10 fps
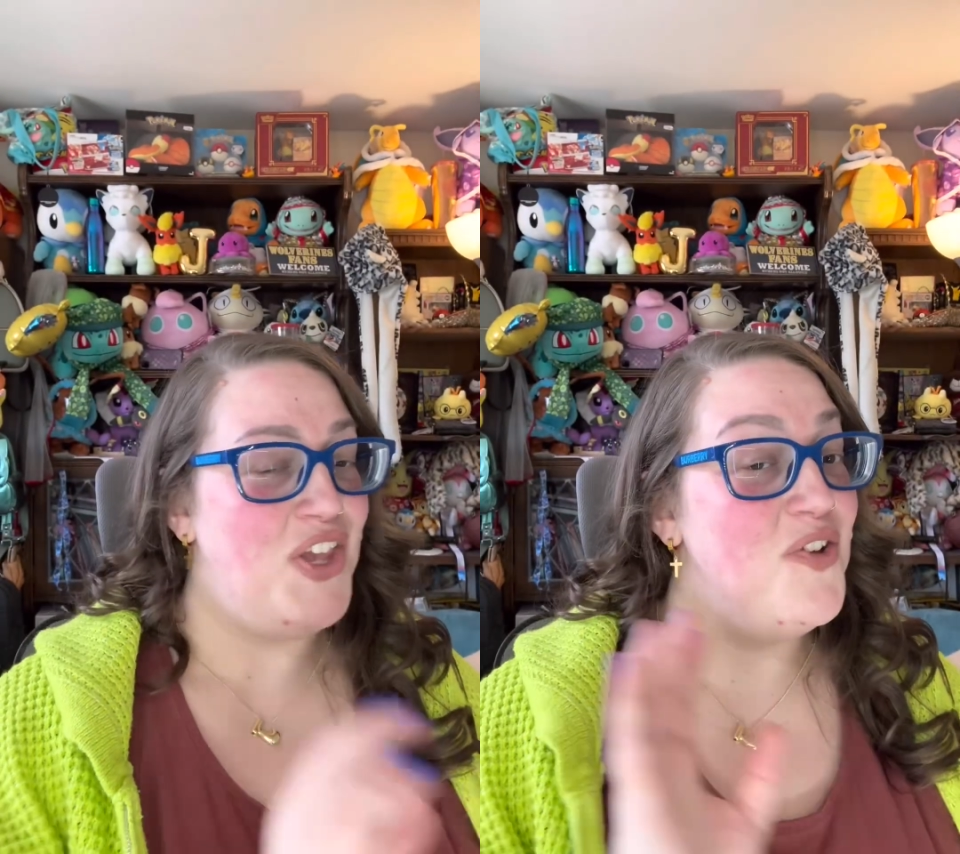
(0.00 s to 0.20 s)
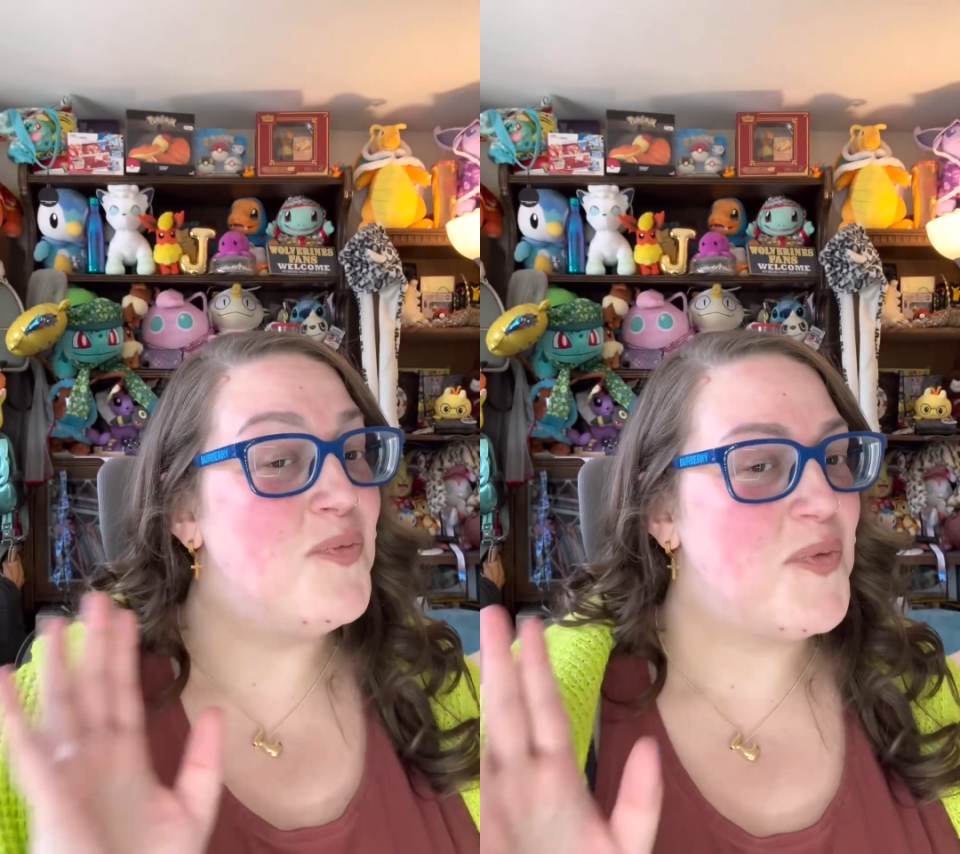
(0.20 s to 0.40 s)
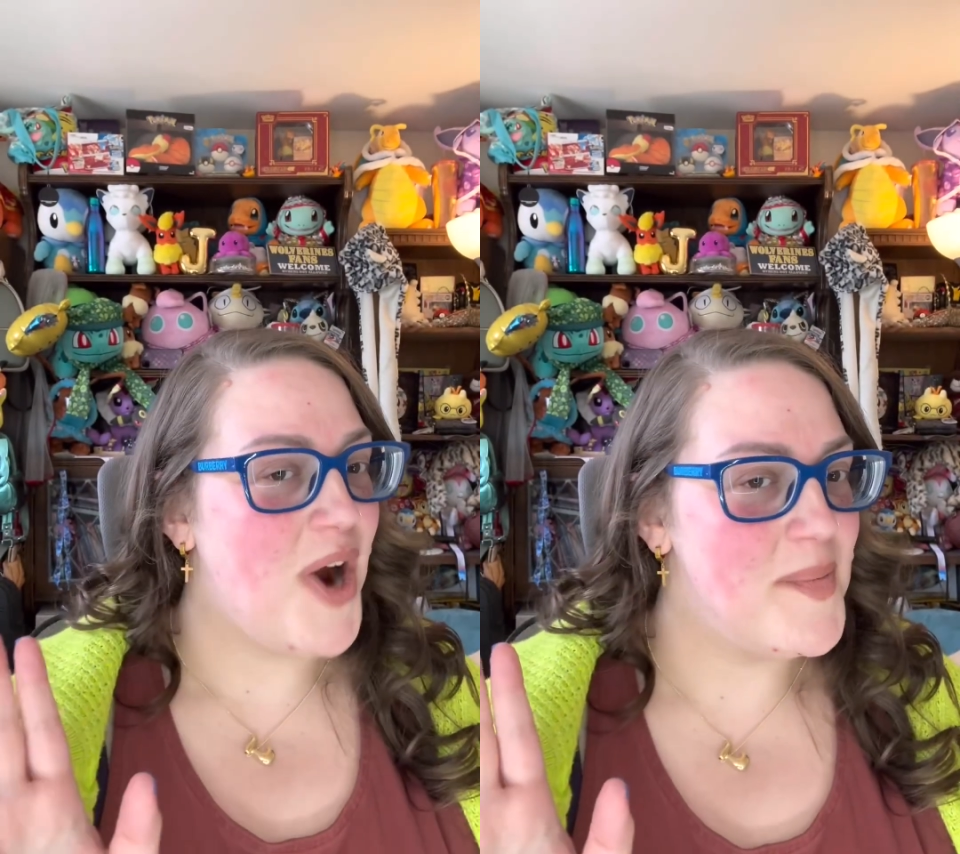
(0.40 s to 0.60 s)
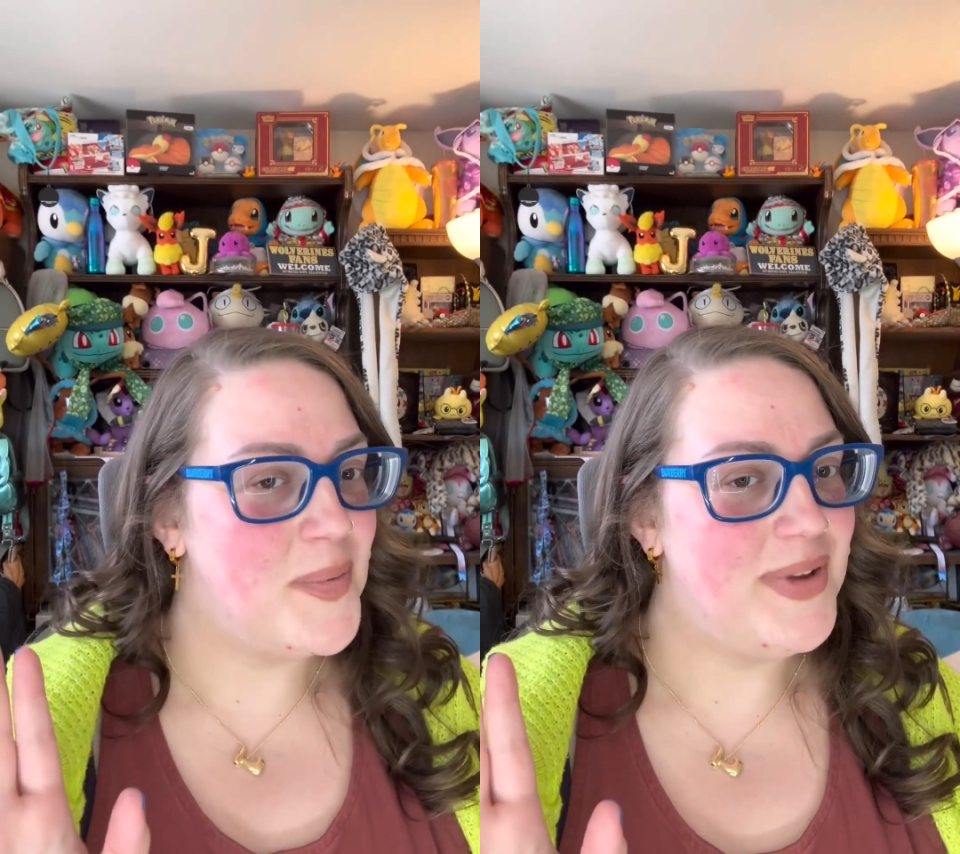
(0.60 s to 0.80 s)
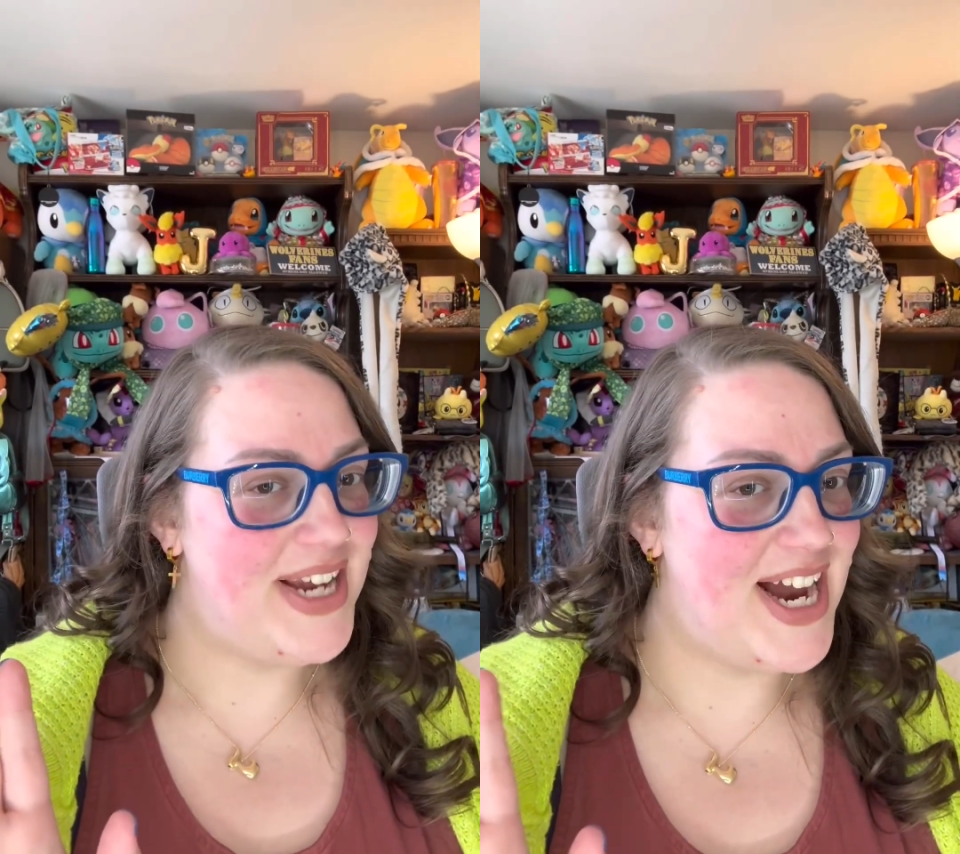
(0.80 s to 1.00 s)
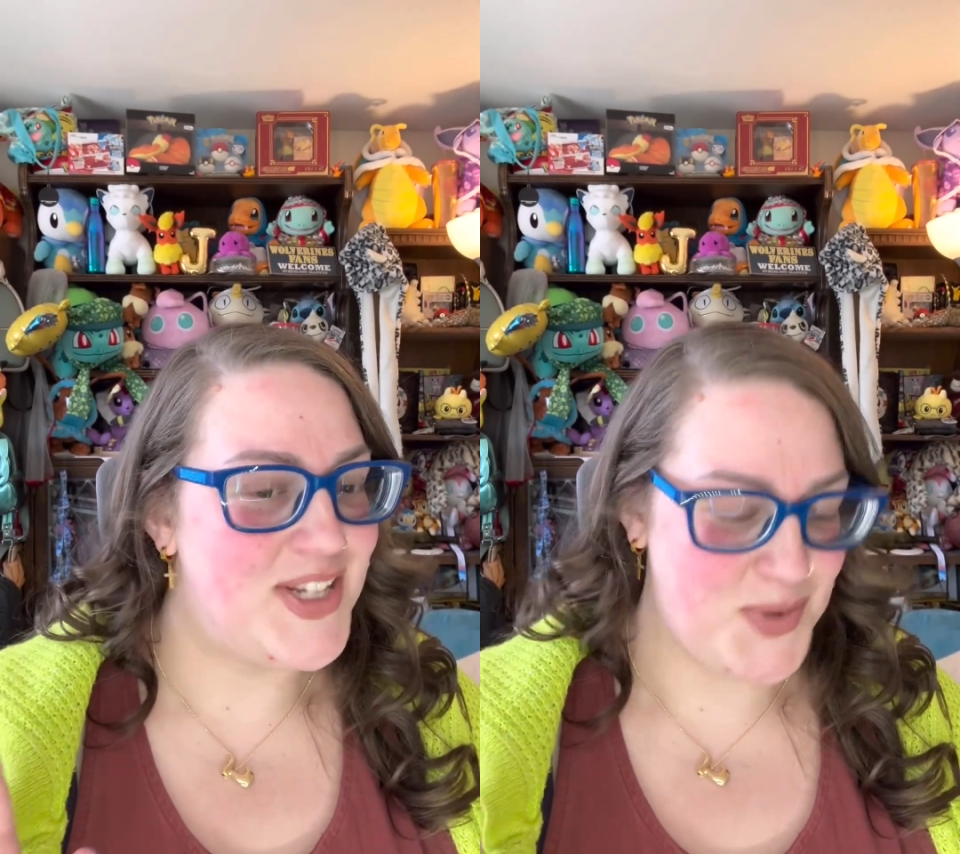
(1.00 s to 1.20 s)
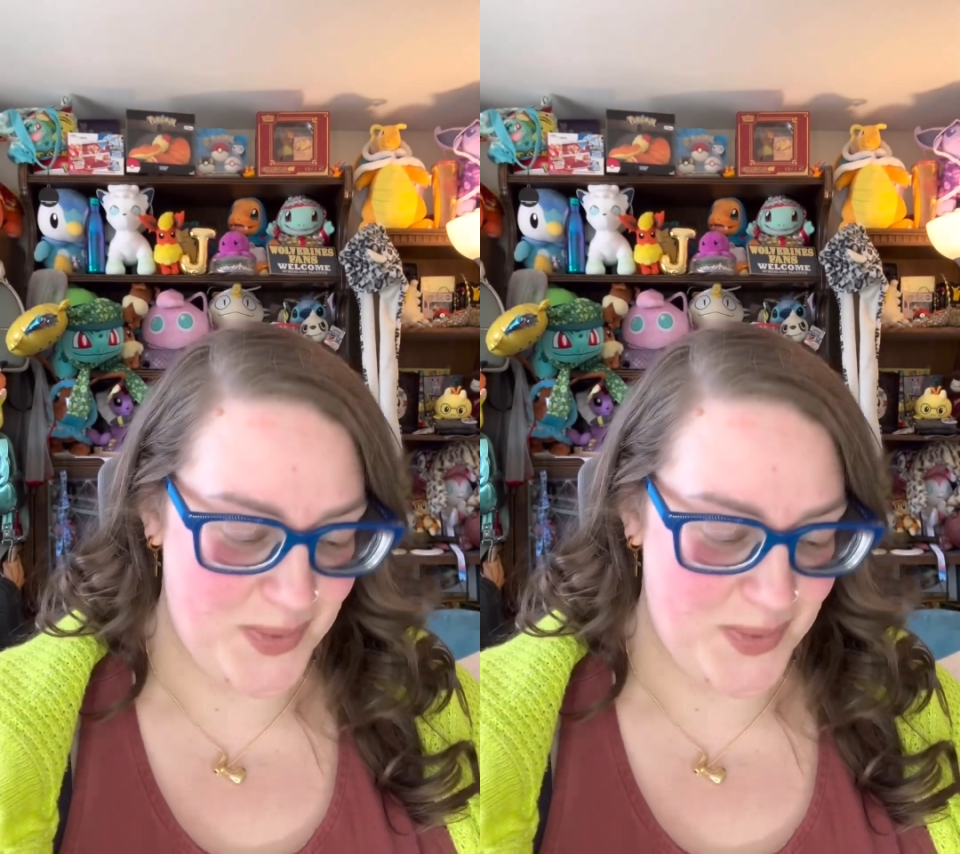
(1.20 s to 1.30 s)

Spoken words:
you've probably guessed